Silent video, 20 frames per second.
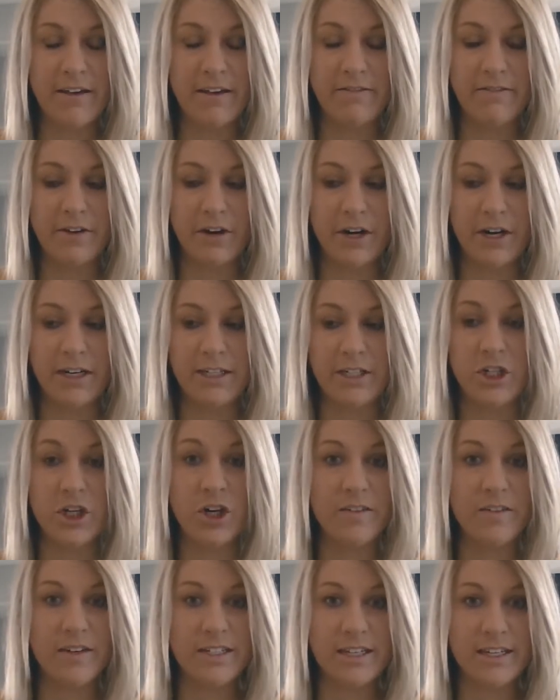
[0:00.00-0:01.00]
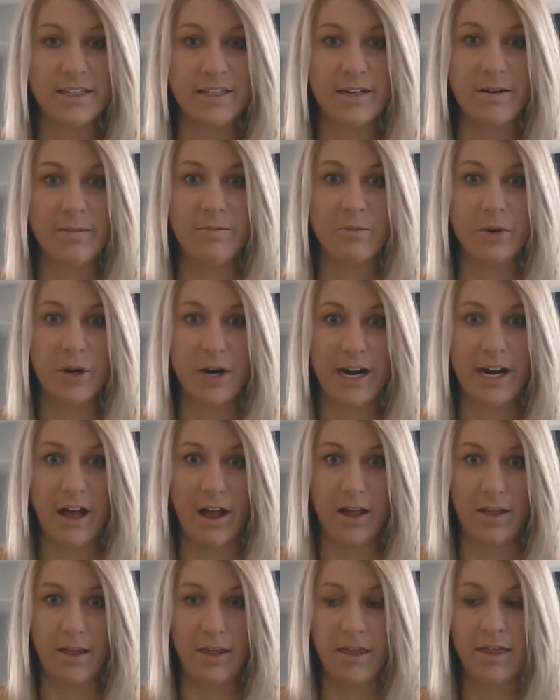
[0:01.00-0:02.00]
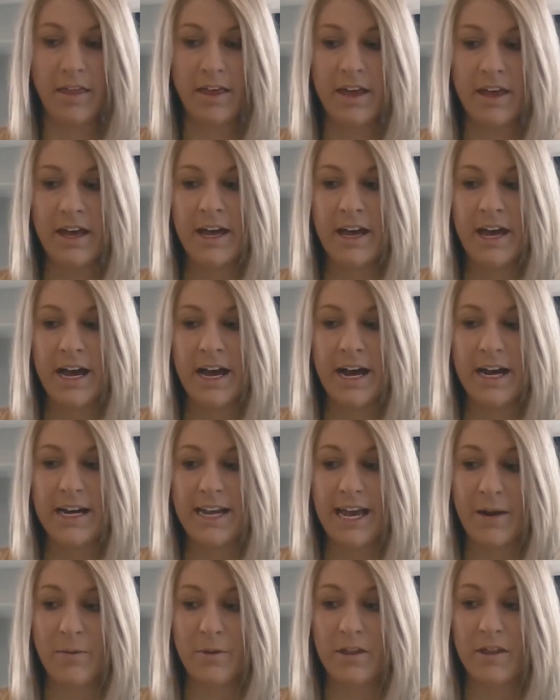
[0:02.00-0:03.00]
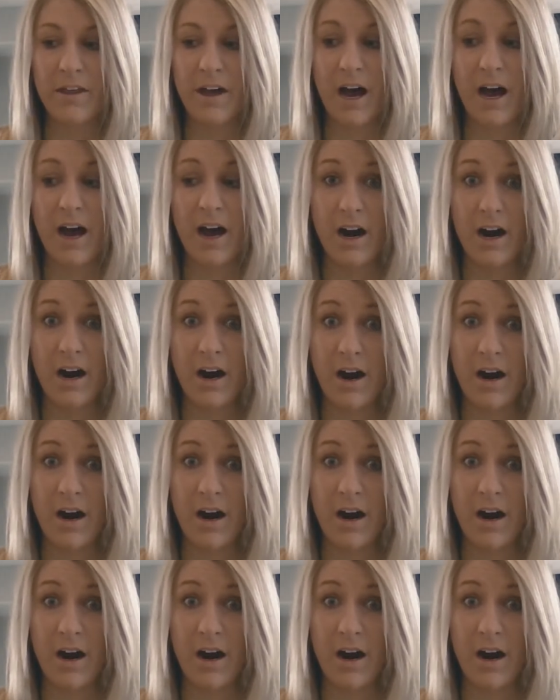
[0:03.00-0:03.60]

for its nervous system, brain health. Again, with our